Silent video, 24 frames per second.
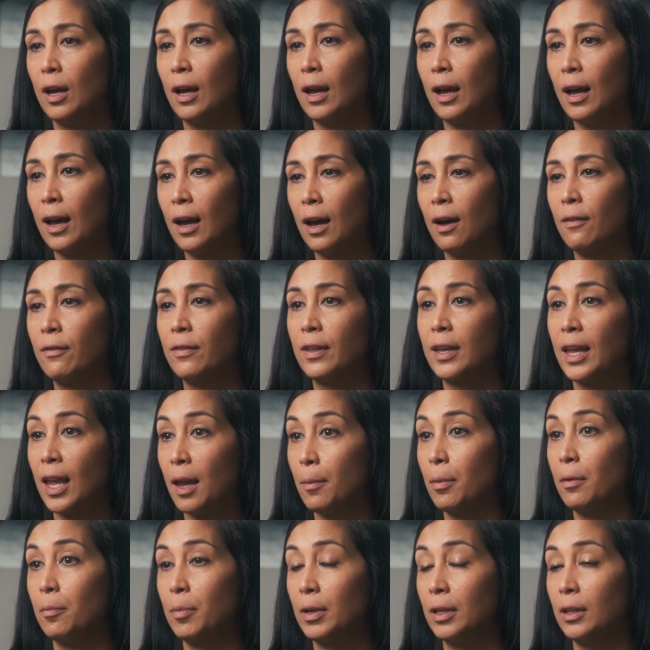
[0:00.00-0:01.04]
have the
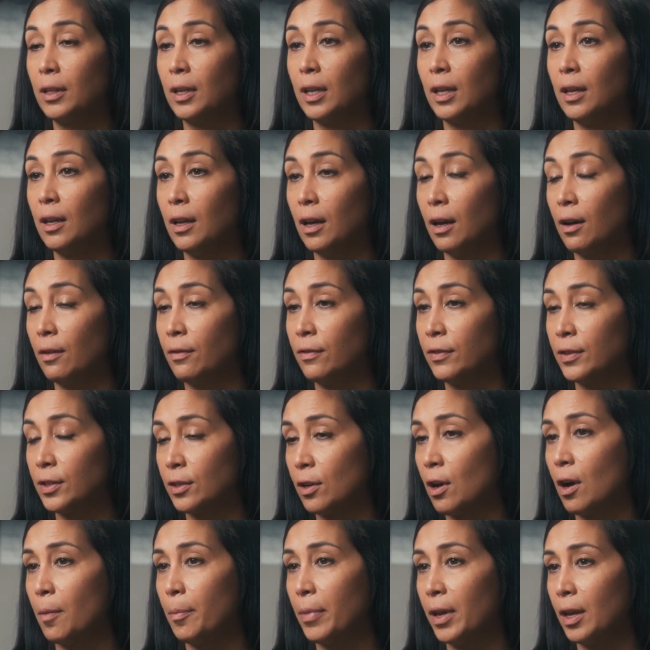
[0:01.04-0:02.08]
capability of
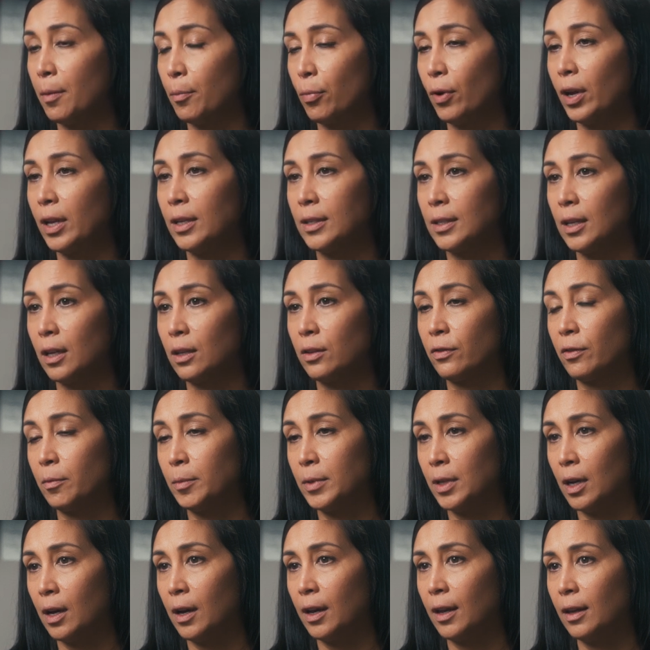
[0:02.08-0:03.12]
stopping brain cells from
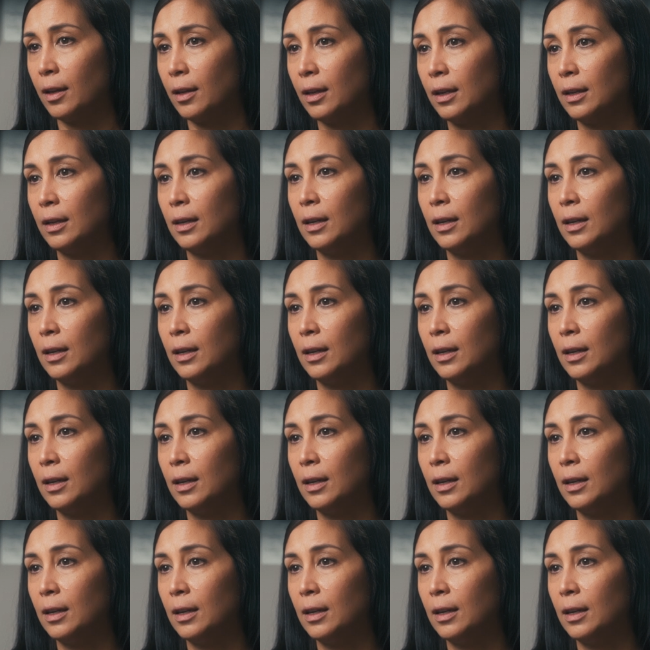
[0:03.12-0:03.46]
dying.